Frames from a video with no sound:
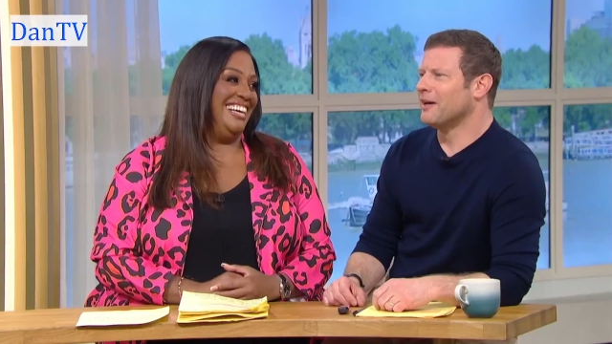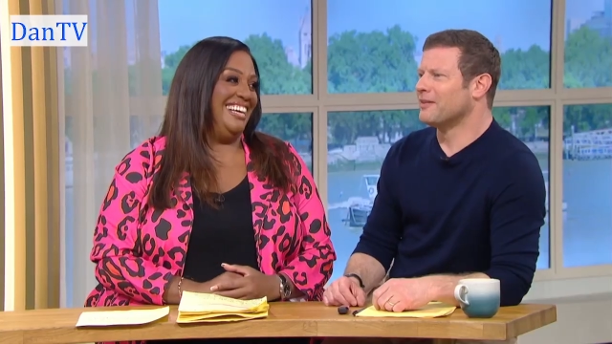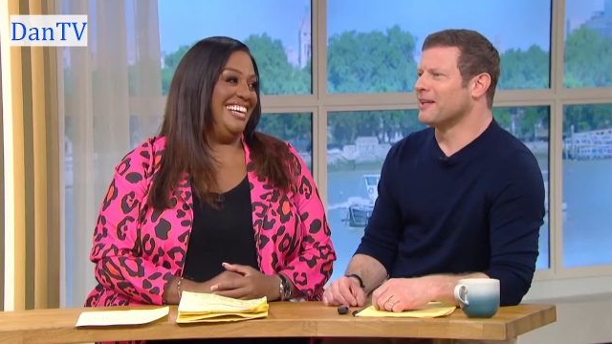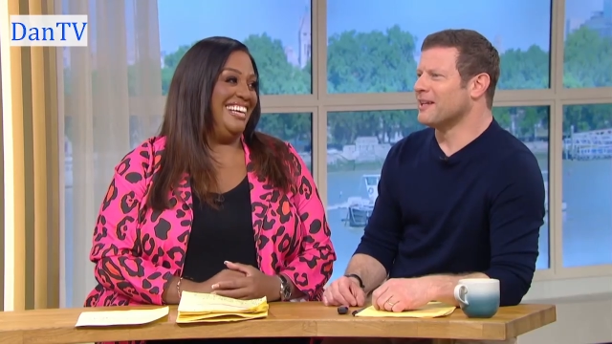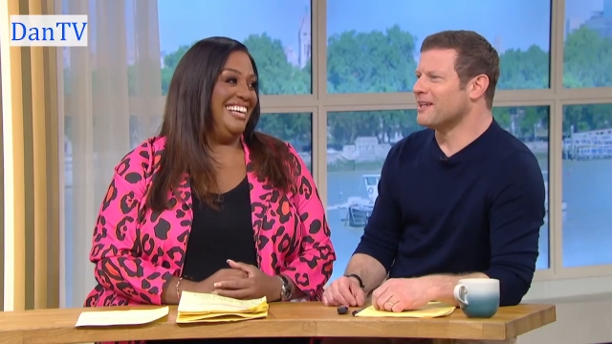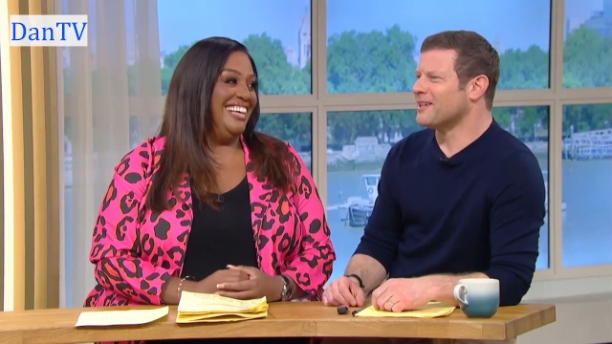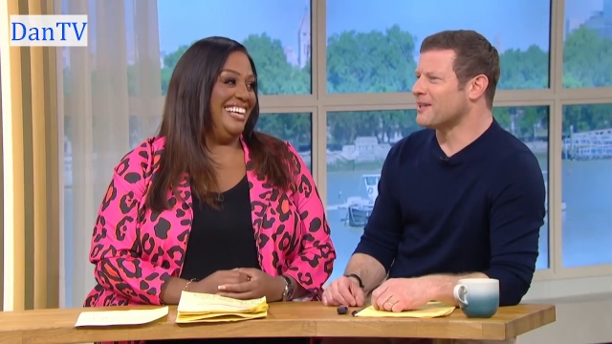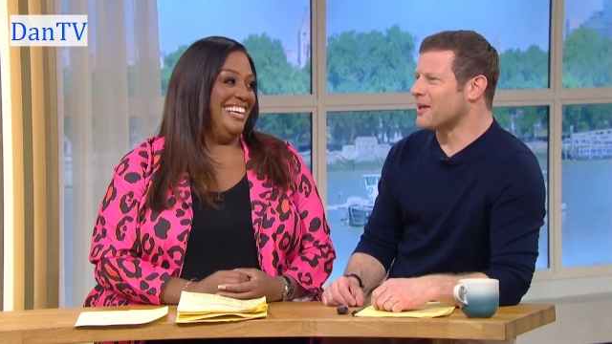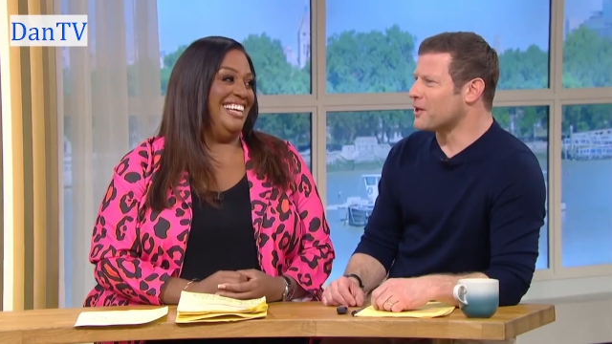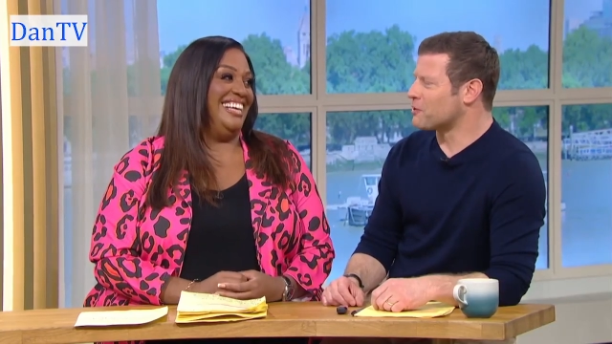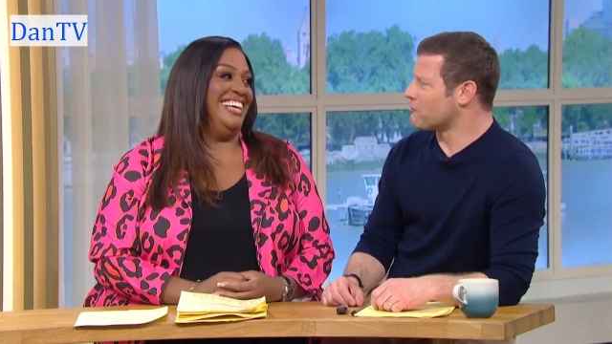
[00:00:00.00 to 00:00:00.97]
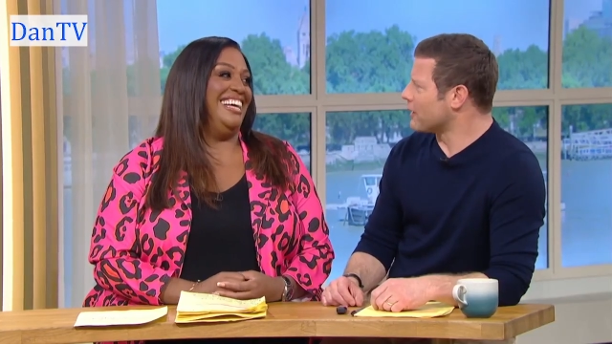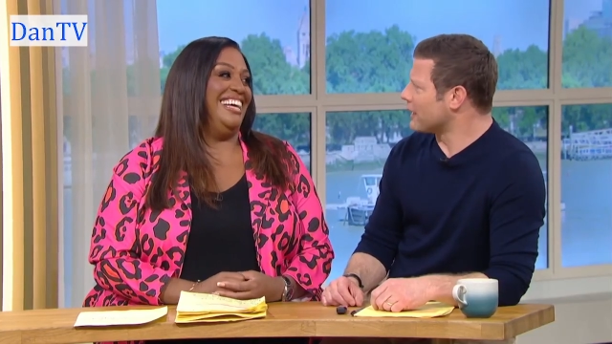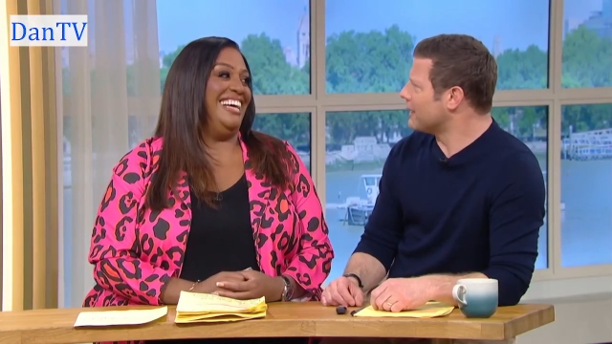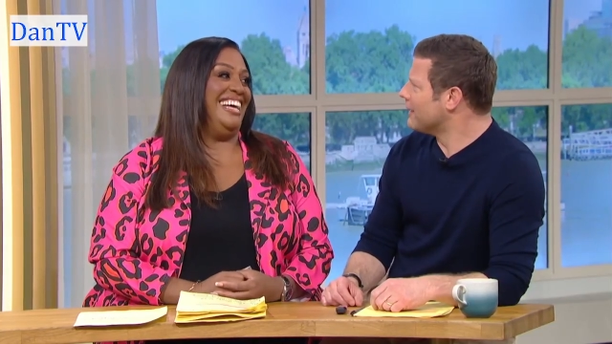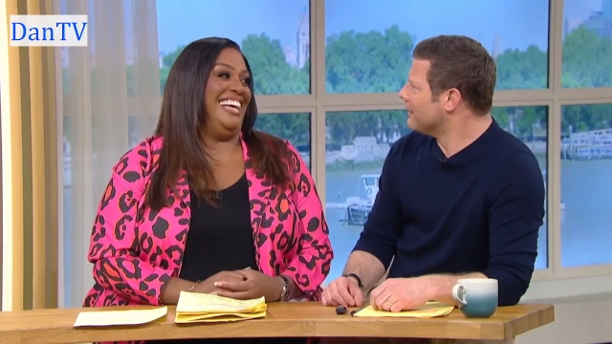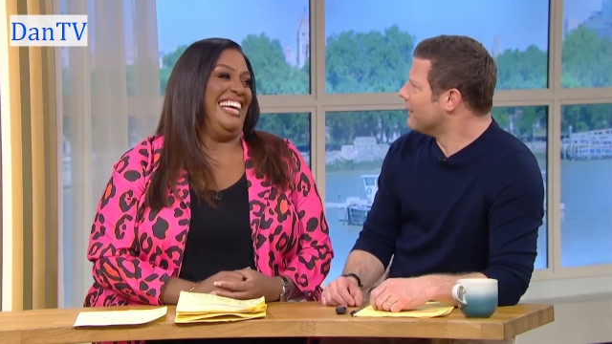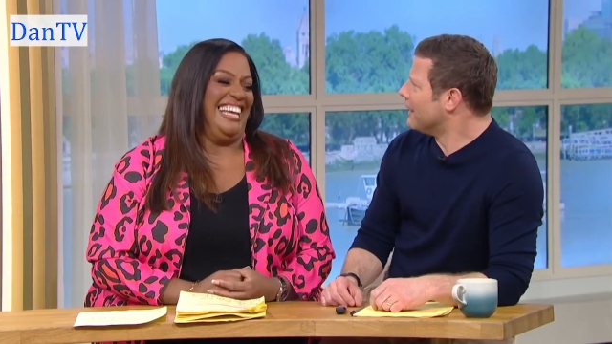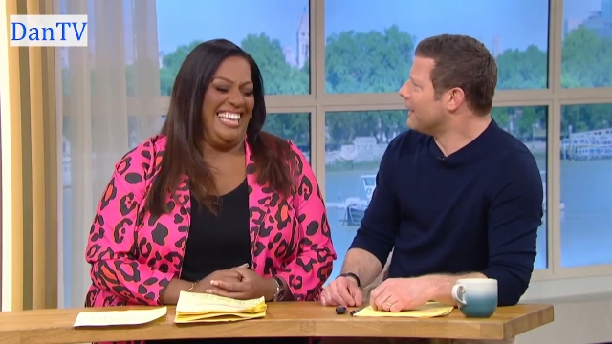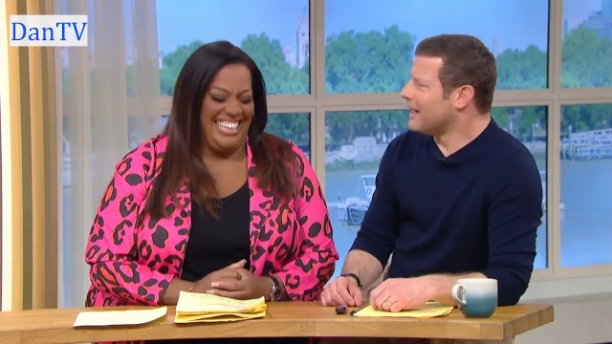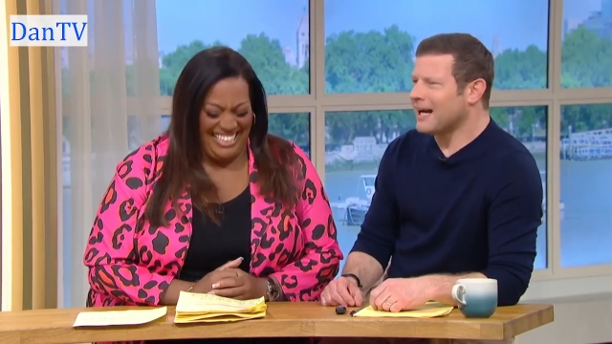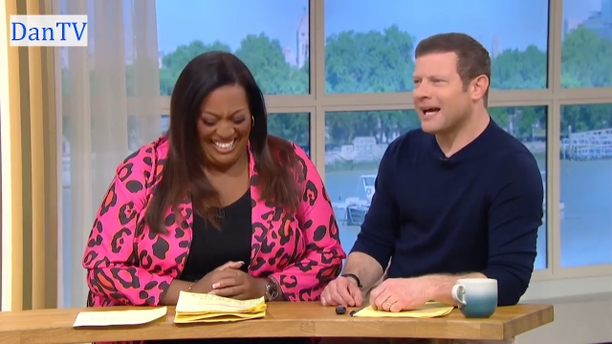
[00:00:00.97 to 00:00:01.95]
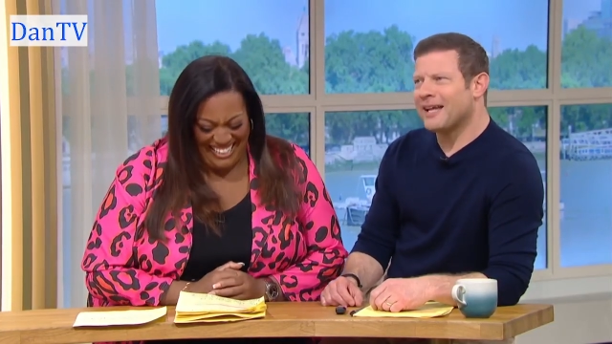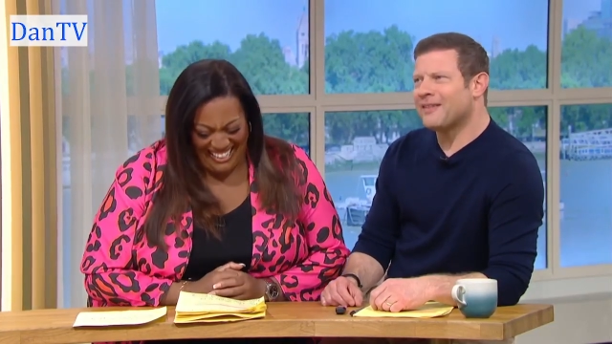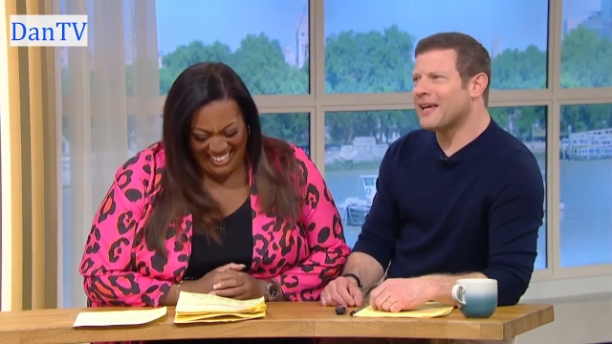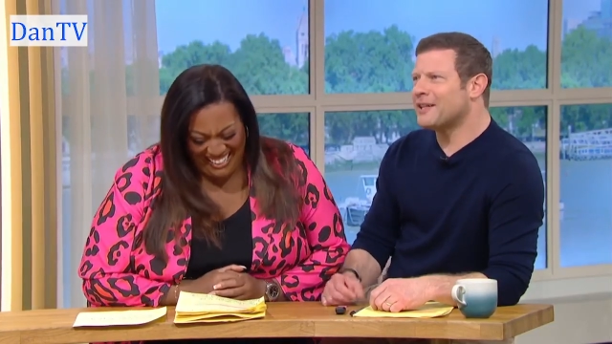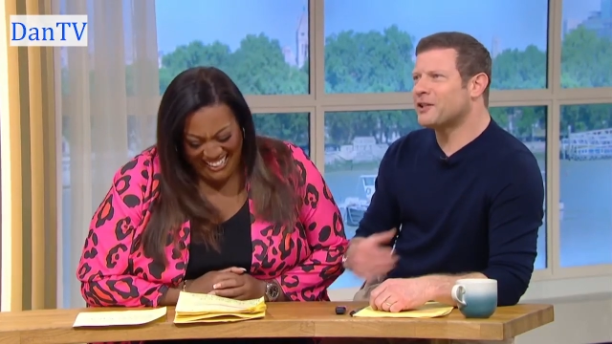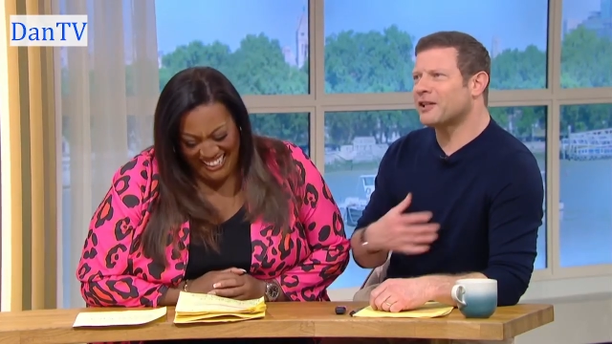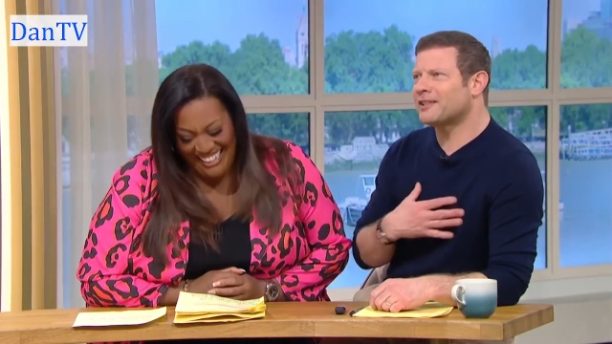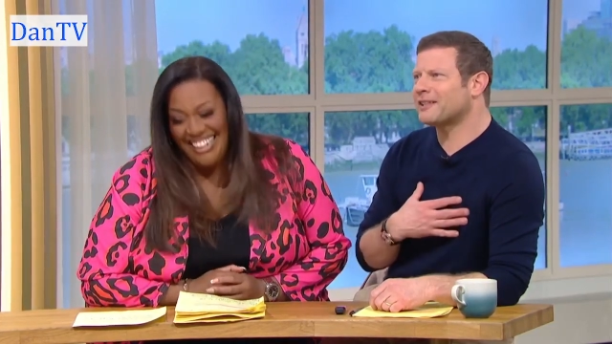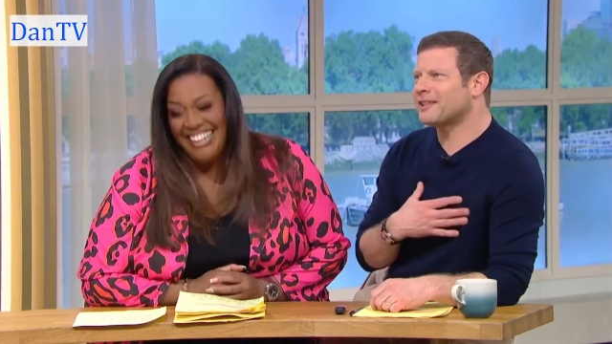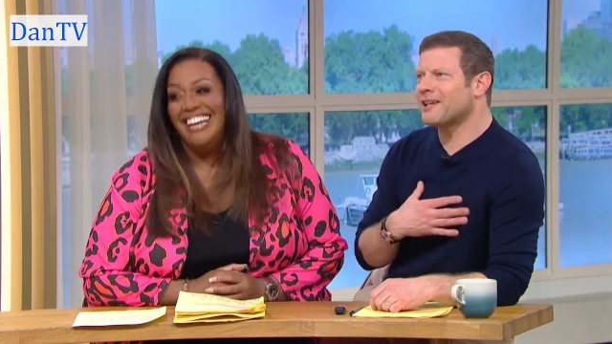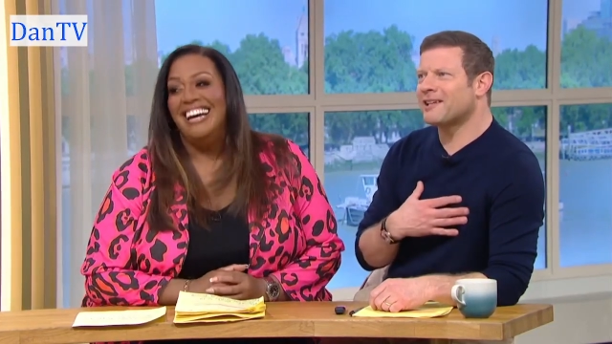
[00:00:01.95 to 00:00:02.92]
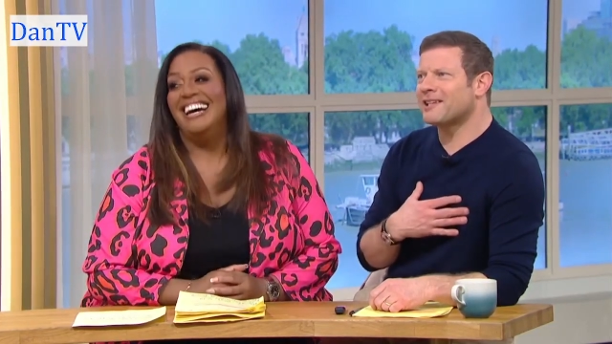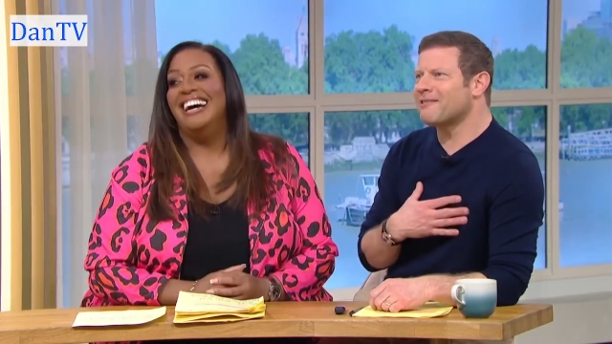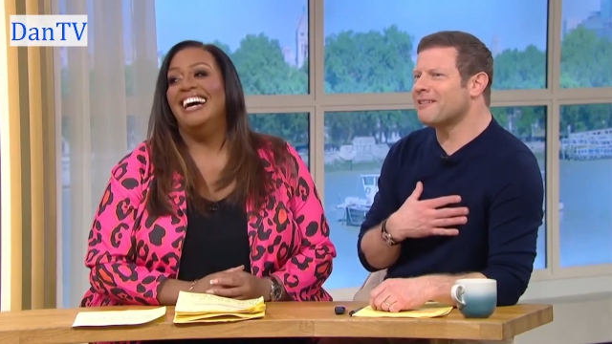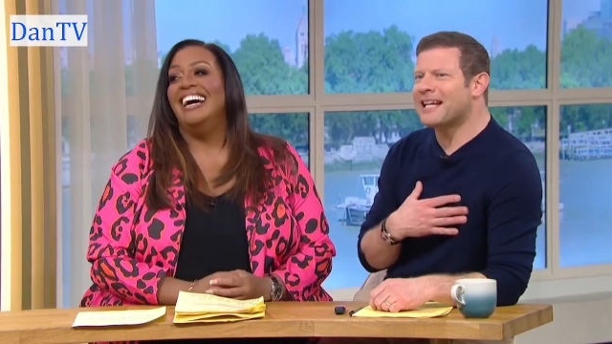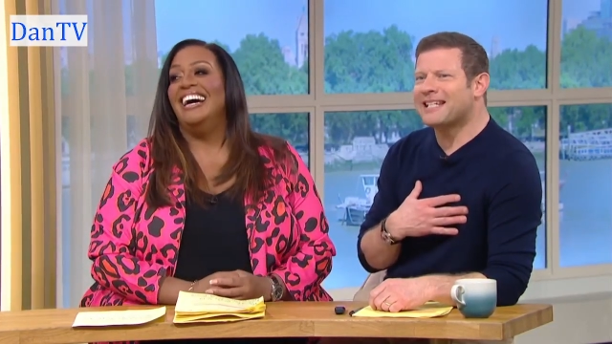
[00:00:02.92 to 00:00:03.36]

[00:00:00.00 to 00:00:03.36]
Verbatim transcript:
Speaker 1: than a dessert trolley. Oh, yeah. And bring just, the trolley to the